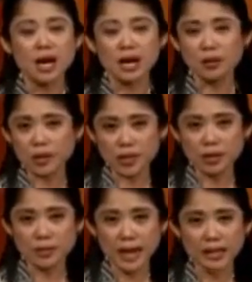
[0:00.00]

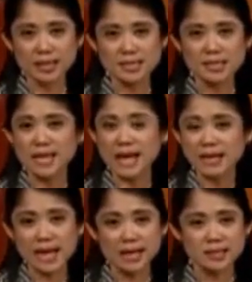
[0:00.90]
According to Marites,
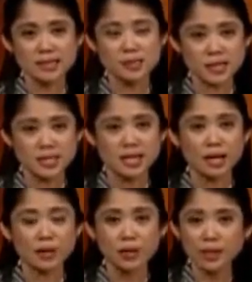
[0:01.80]
that access was
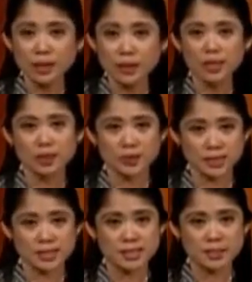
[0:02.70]
their only way
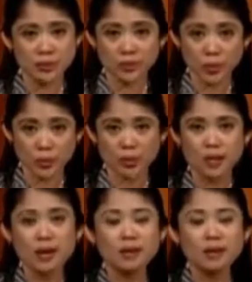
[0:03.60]
towards the main road.